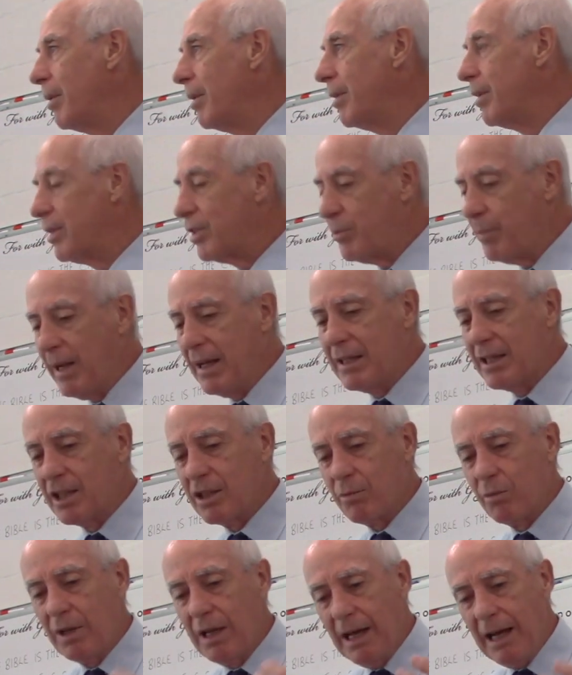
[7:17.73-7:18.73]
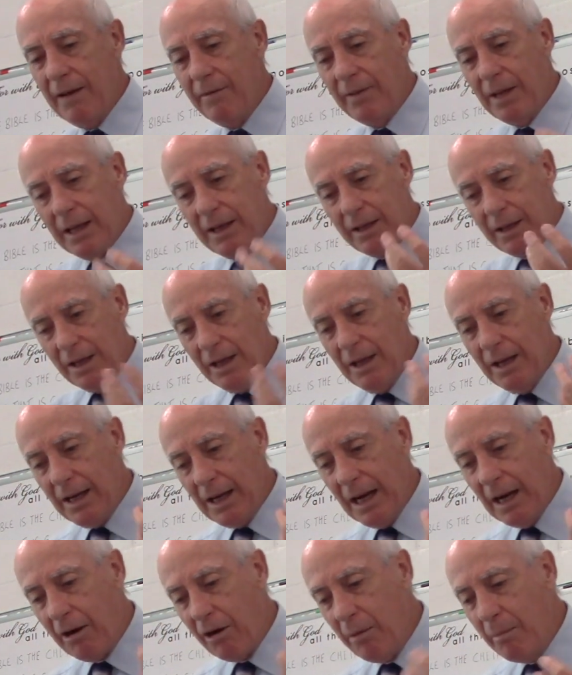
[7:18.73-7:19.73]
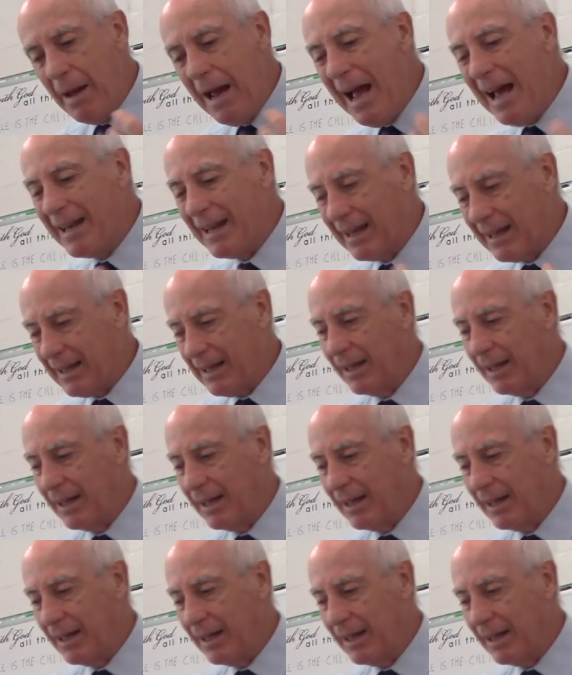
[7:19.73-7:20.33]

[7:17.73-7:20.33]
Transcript: But the spices would have that aromatic